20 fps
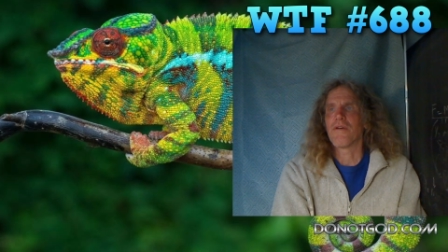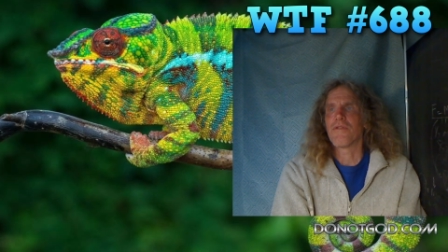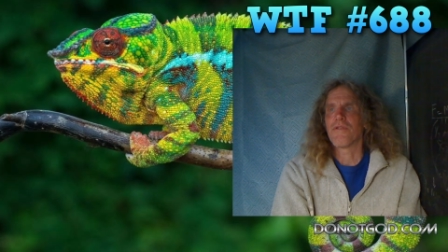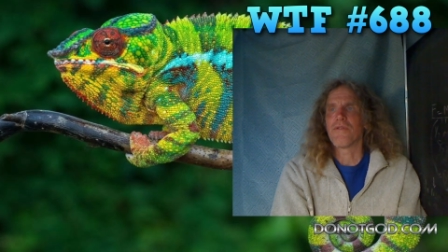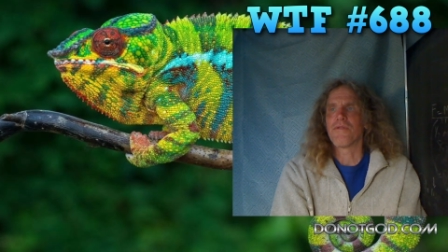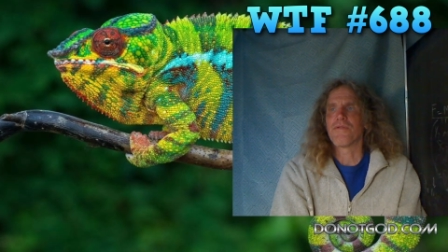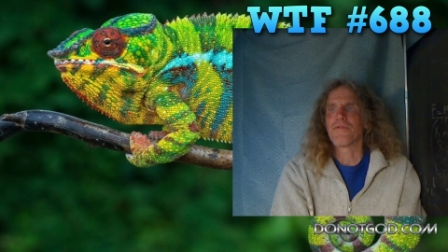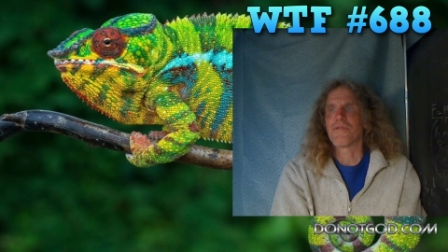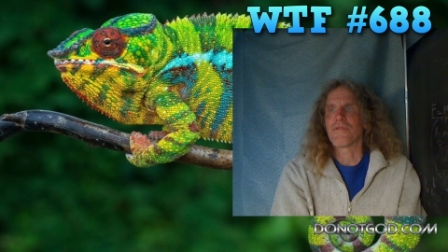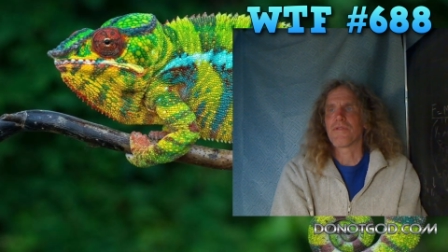
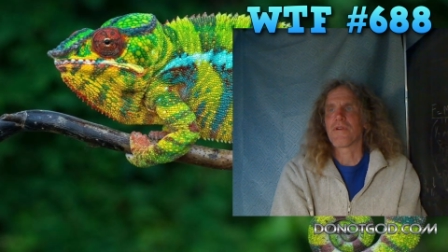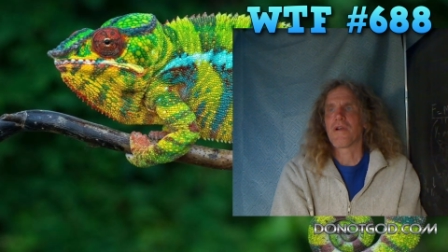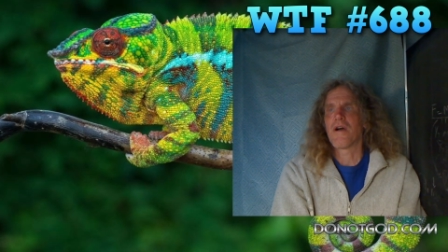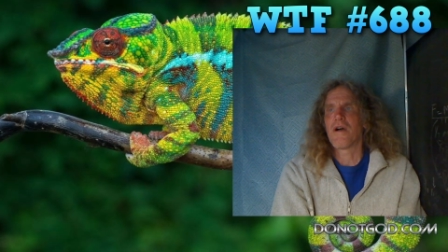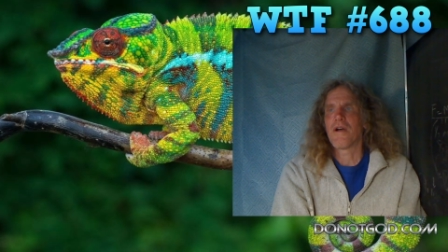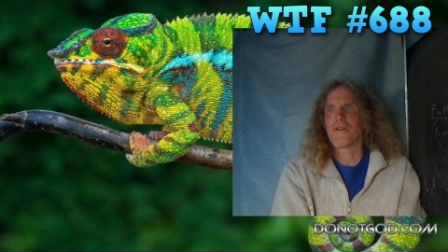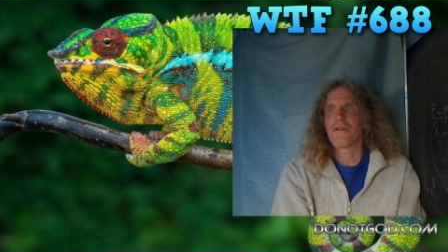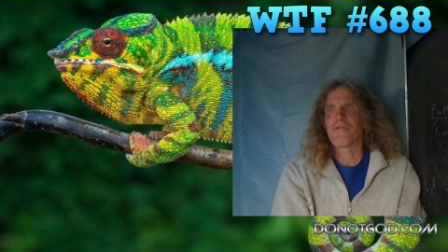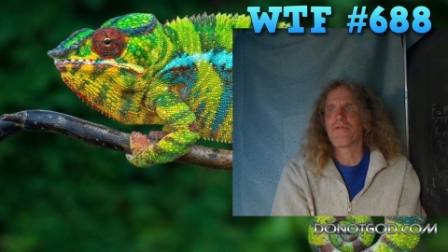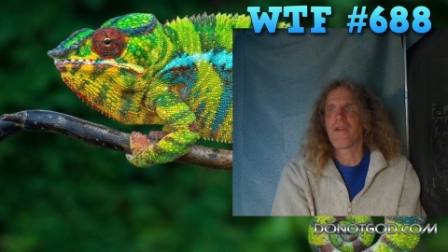th those are
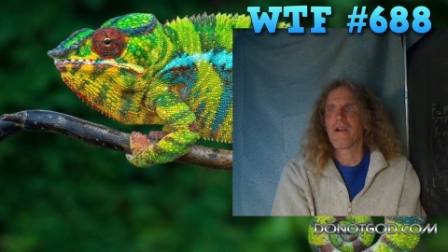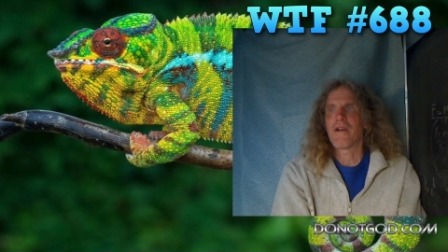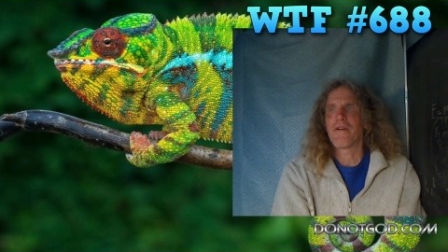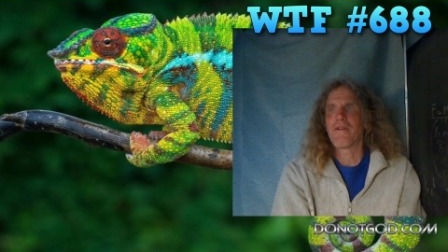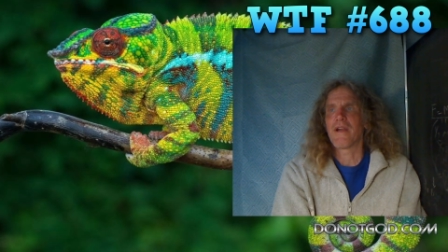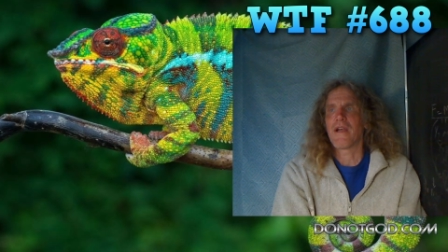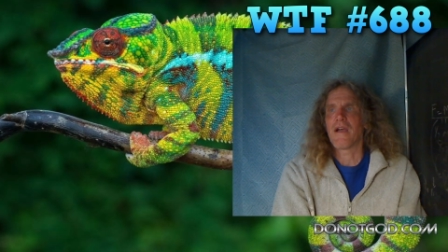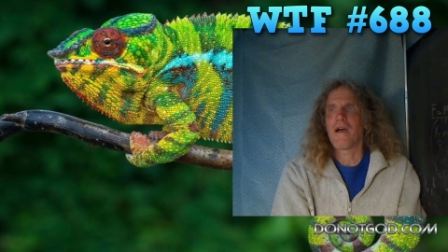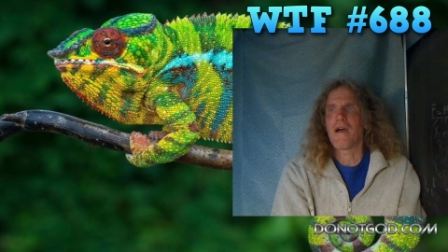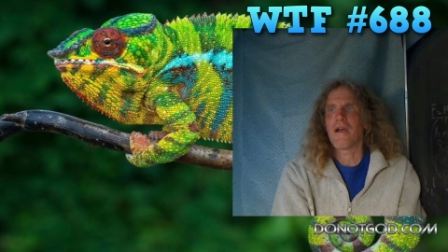
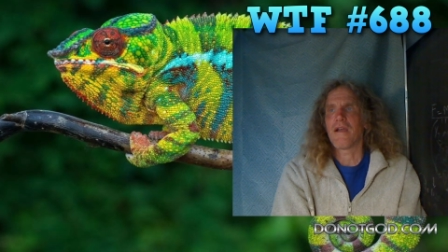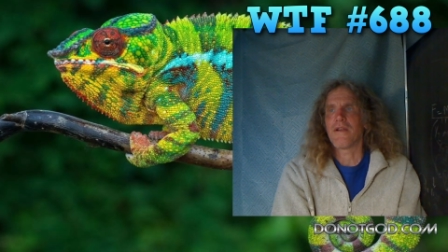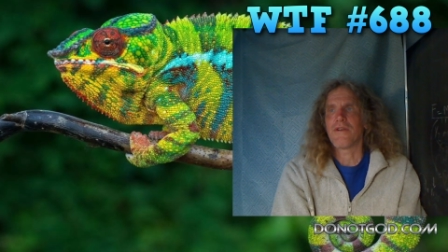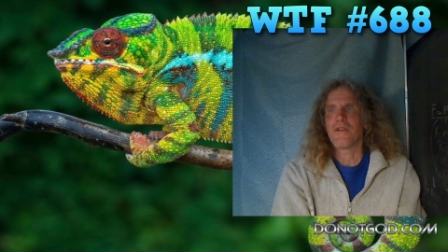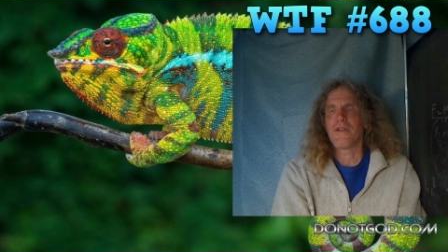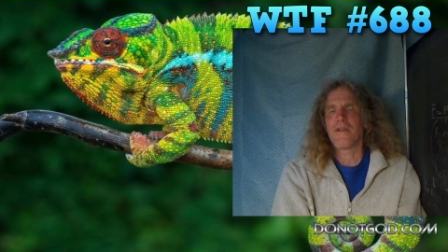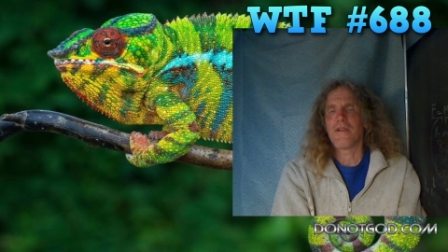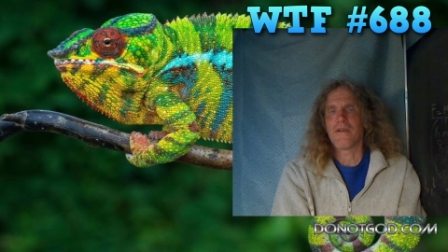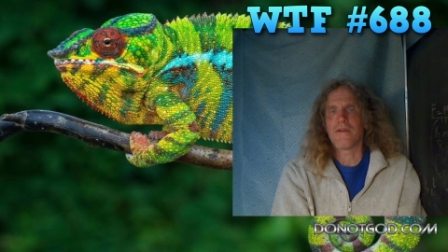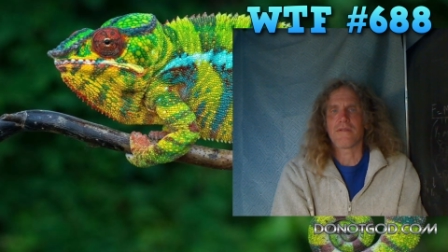contrary
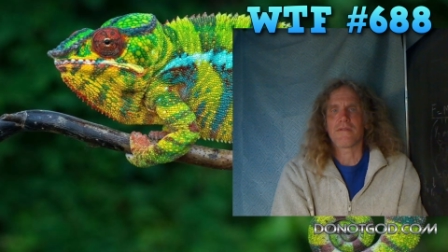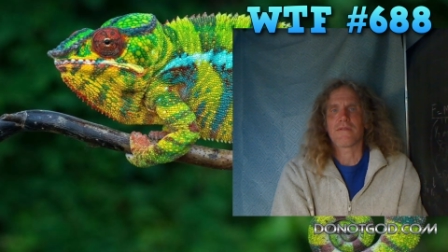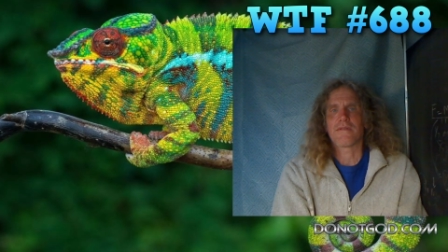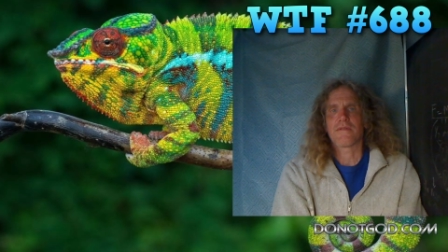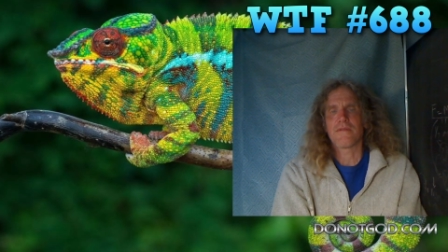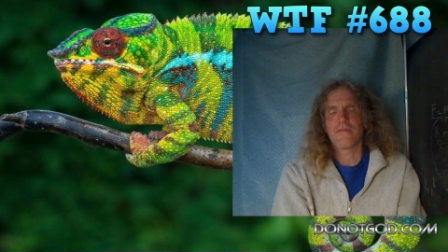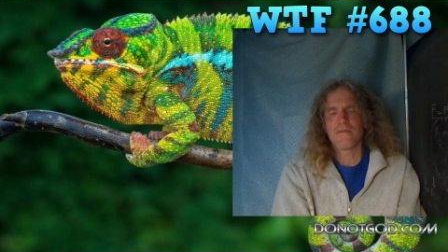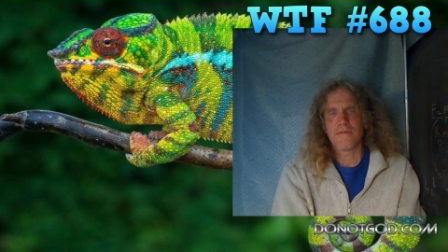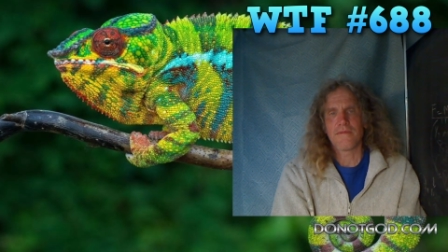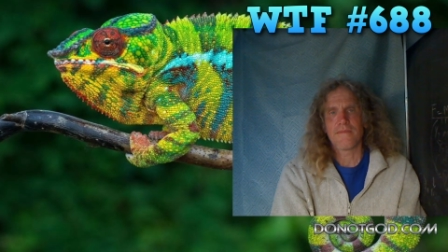
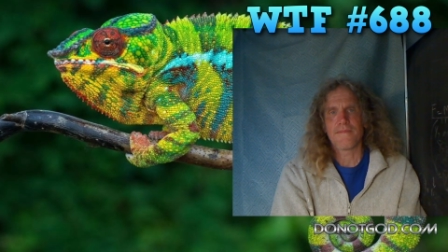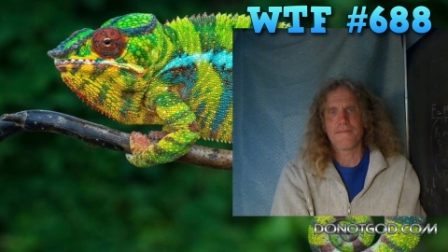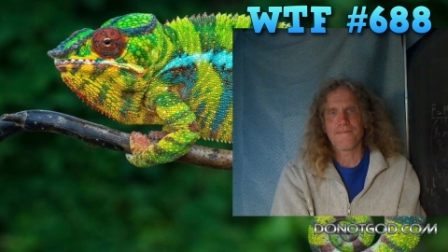ideas.